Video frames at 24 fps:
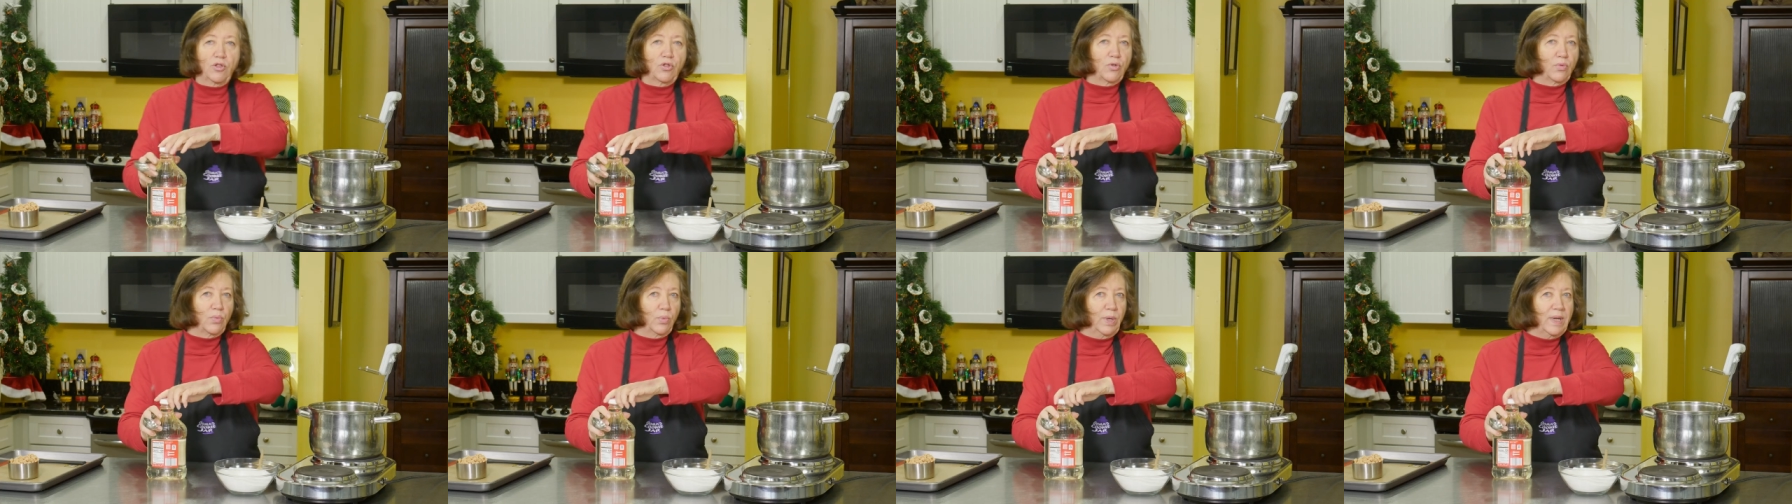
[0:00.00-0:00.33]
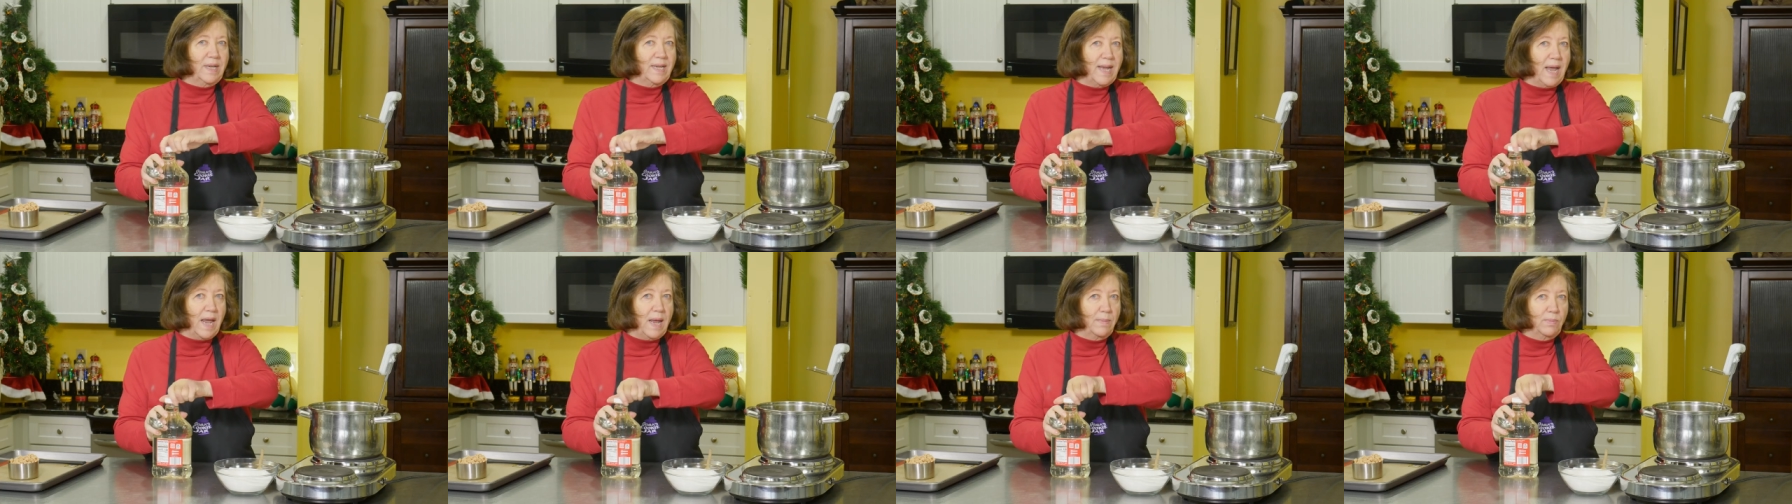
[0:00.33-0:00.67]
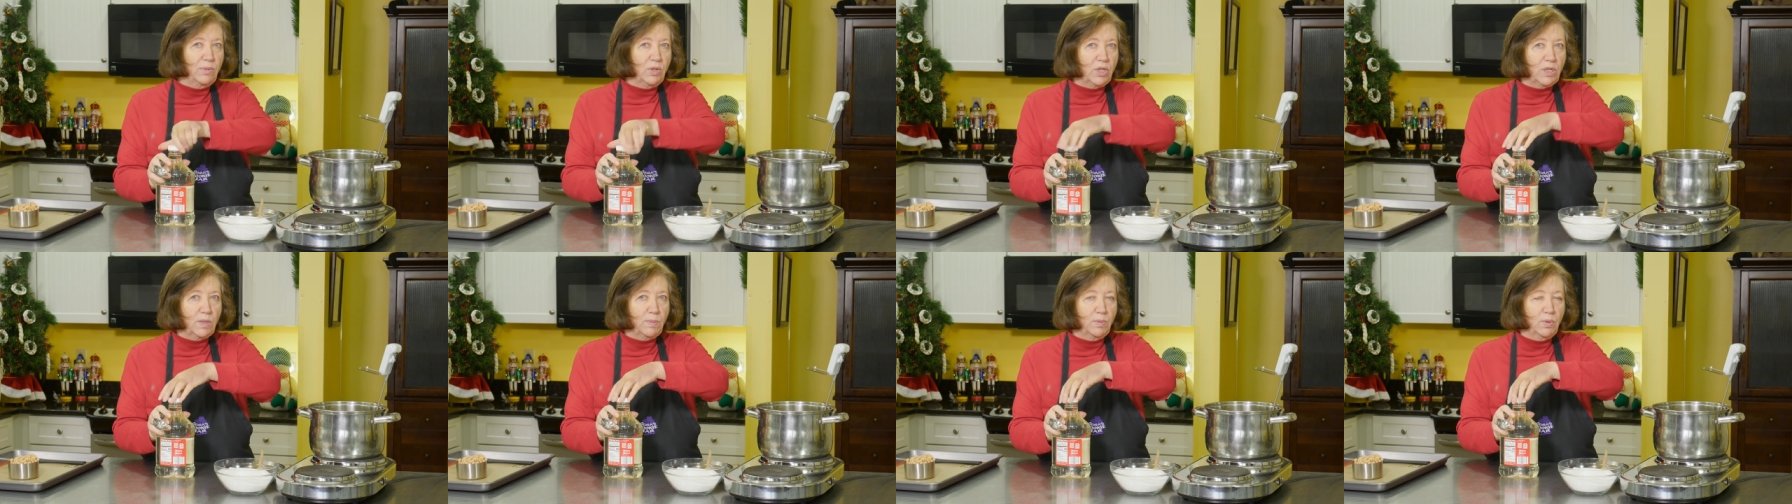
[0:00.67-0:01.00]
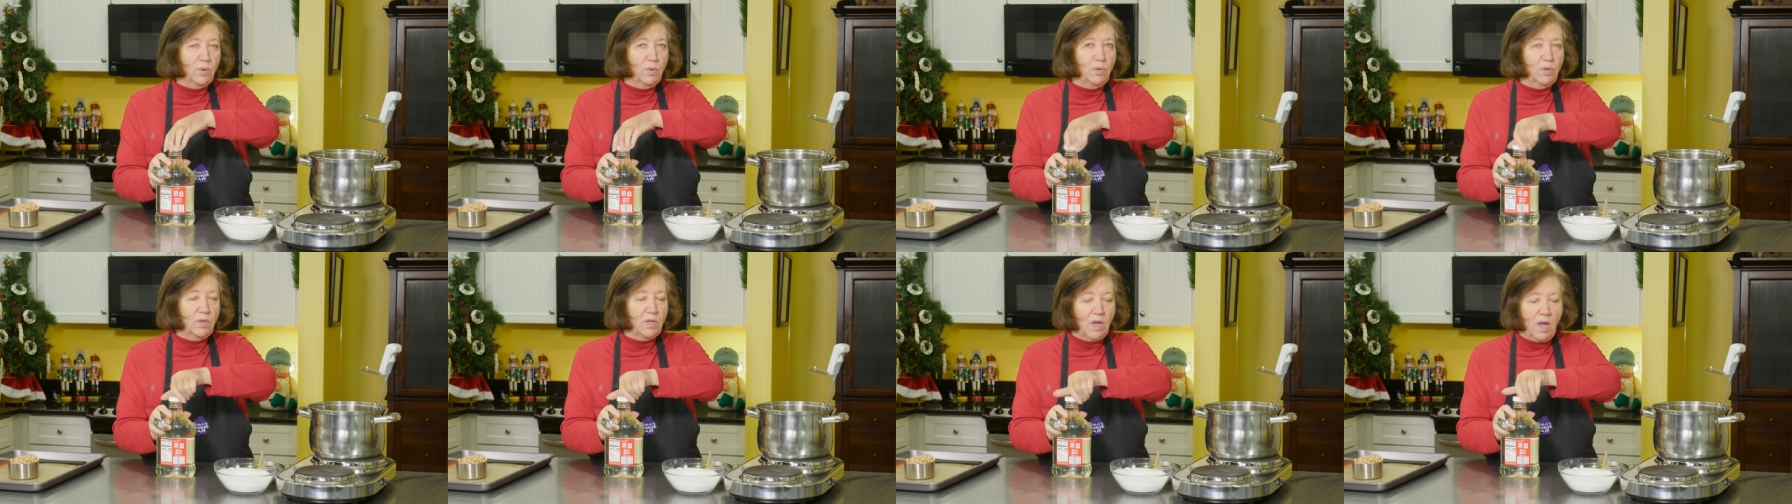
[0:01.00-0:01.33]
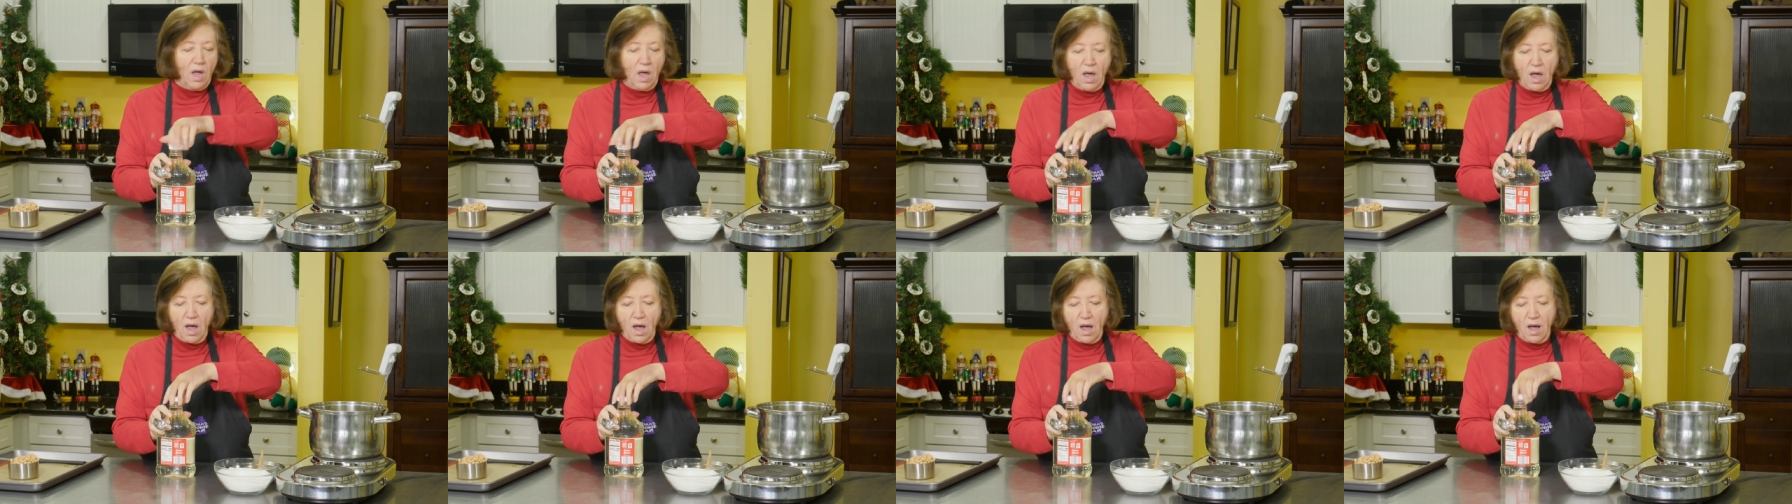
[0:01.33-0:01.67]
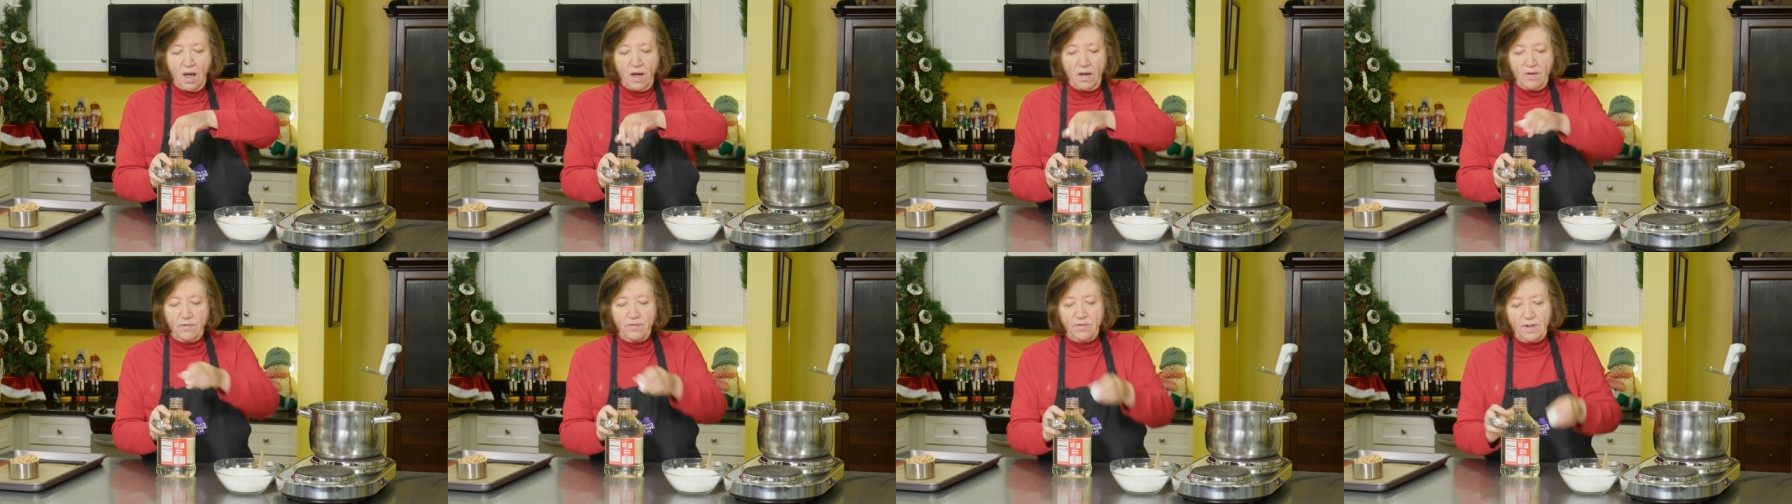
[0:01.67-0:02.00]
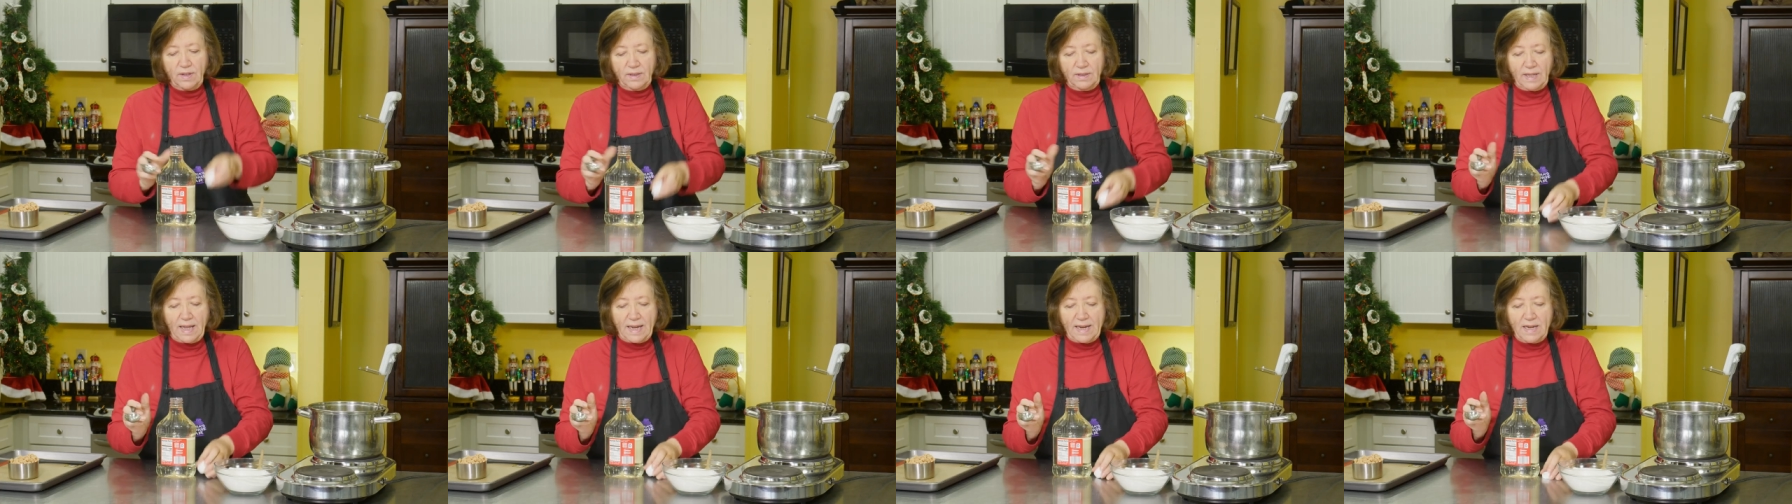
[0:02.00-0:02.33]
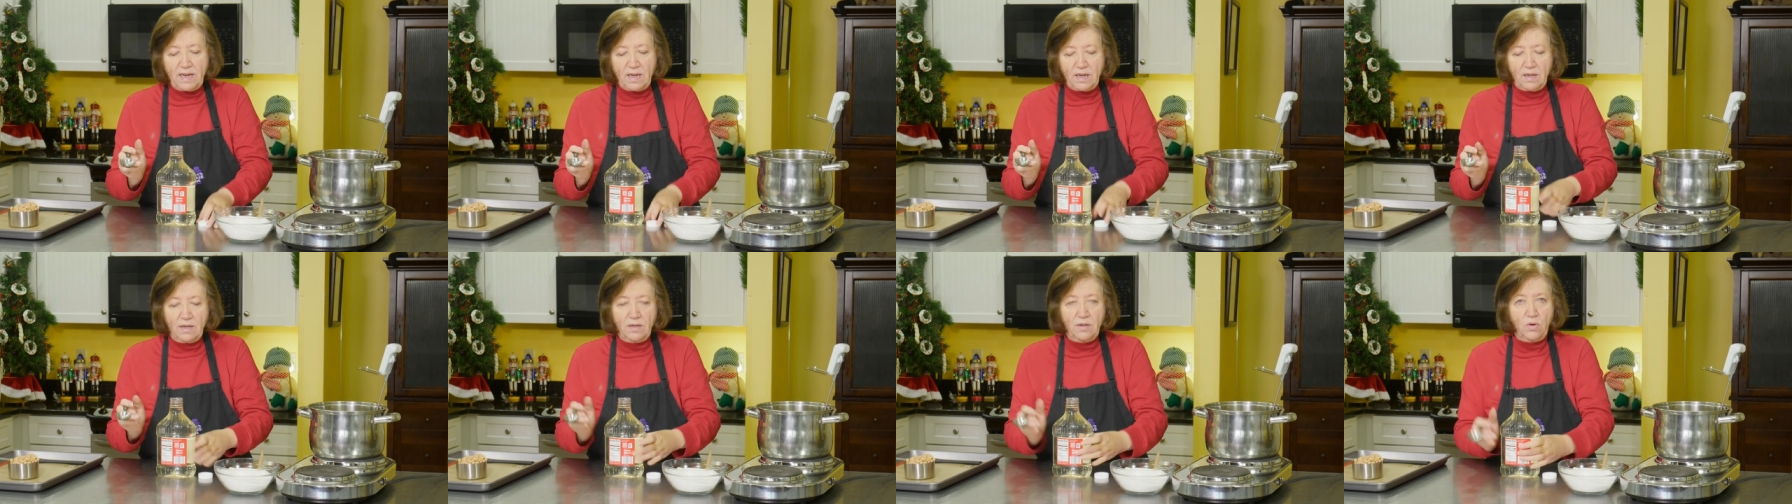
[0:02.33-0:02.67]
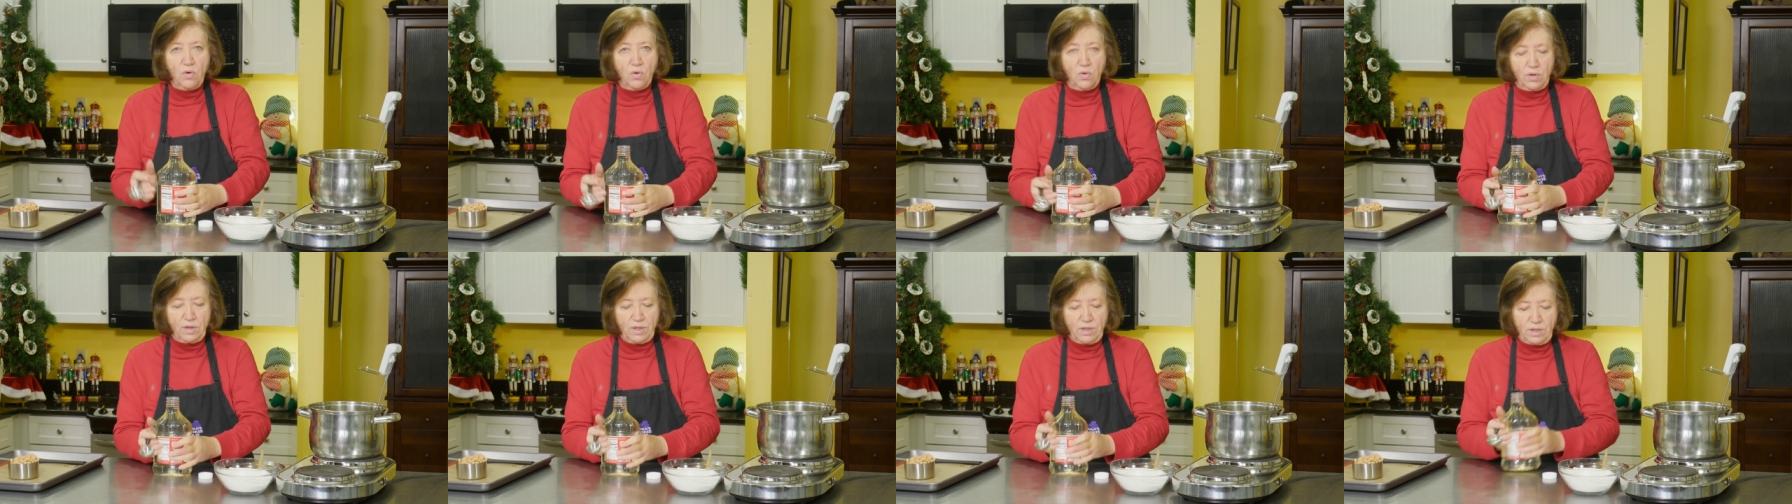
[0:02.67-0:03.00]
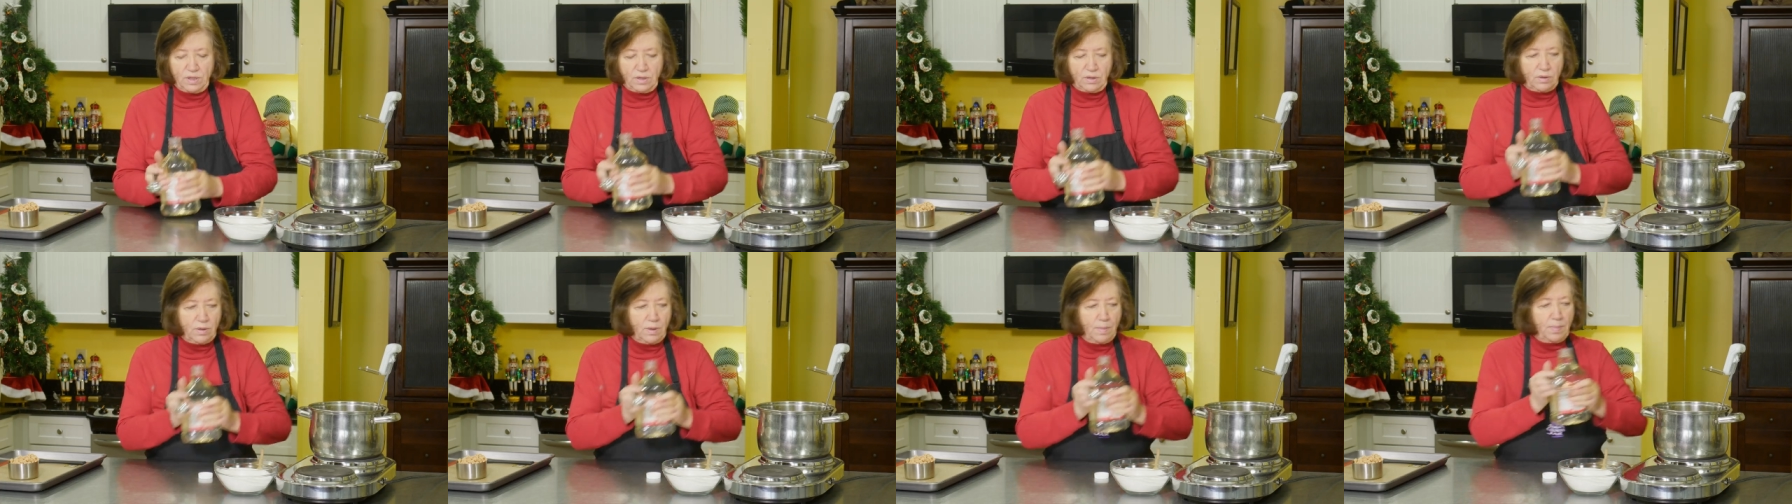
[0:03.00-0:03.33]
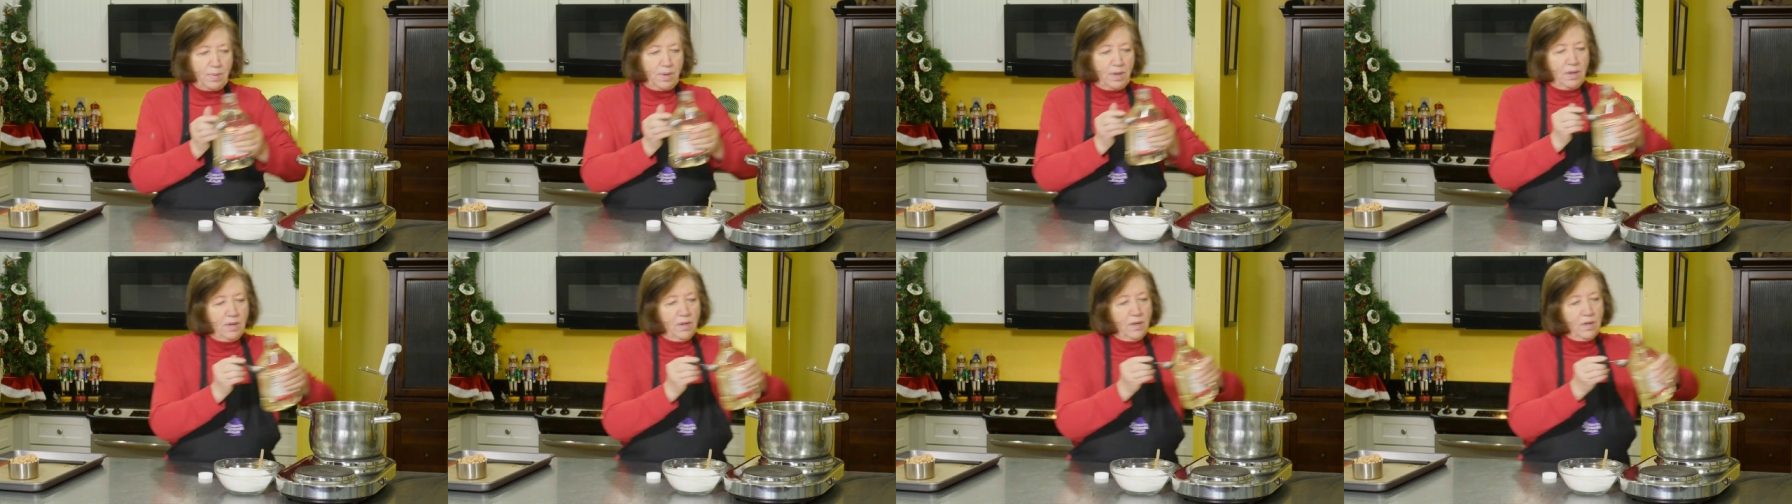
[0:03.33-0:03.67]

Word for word: 3 tablespoons of light corn syrup.